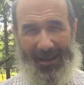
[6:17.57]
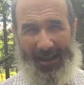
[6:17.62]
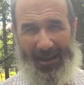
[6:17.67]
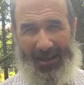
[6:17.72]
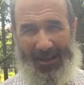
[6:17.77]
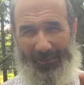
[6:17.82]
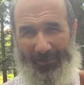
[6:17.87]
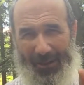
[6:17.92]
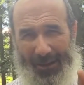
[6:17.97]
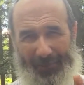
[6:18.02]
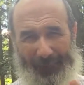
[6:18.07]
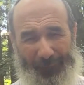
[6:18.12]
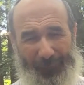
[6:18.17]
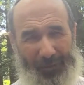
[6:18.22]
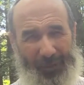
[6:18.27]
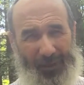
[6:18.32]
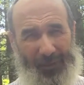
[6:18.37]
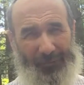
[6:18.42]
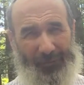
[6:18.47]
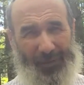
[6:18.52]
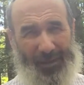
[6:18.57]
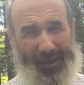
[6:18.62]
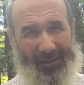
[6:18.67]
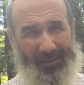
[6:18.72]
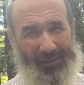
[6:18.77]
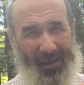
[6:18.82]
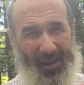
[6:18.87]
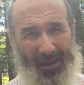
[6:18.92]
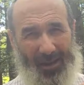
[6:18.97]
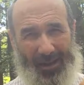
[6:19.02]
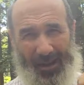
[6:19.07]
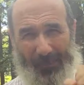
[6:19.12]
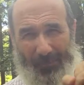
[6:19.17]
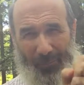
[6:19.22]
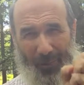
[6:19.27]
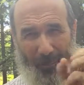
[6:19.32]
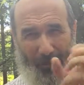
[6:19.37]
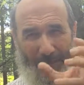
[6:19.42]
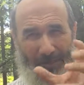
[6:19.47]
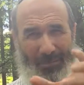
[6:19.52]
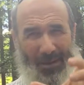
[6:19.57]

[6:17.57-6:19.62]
And I ran for life, and that dog kept on